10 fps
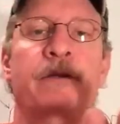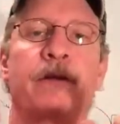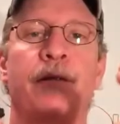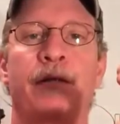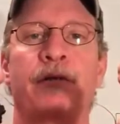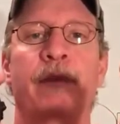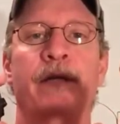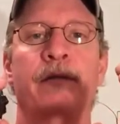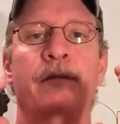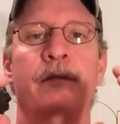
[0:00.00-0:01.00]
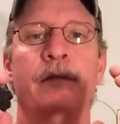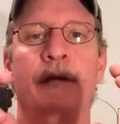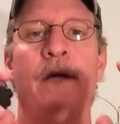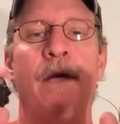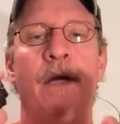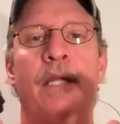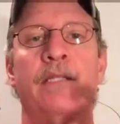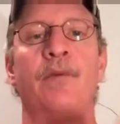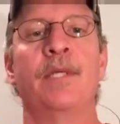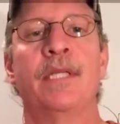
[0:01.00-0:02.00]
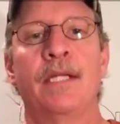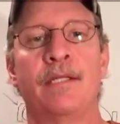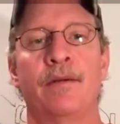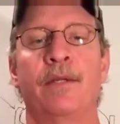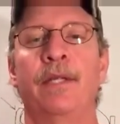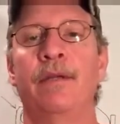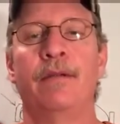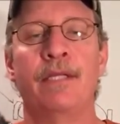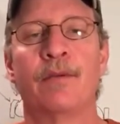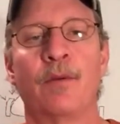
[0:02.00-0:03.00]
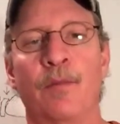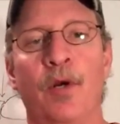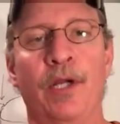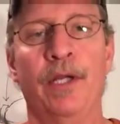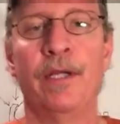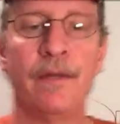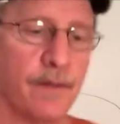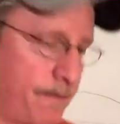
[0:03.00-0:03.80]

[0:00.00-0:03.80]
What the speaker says: your bezels and squeeze that stone in there. And these work good.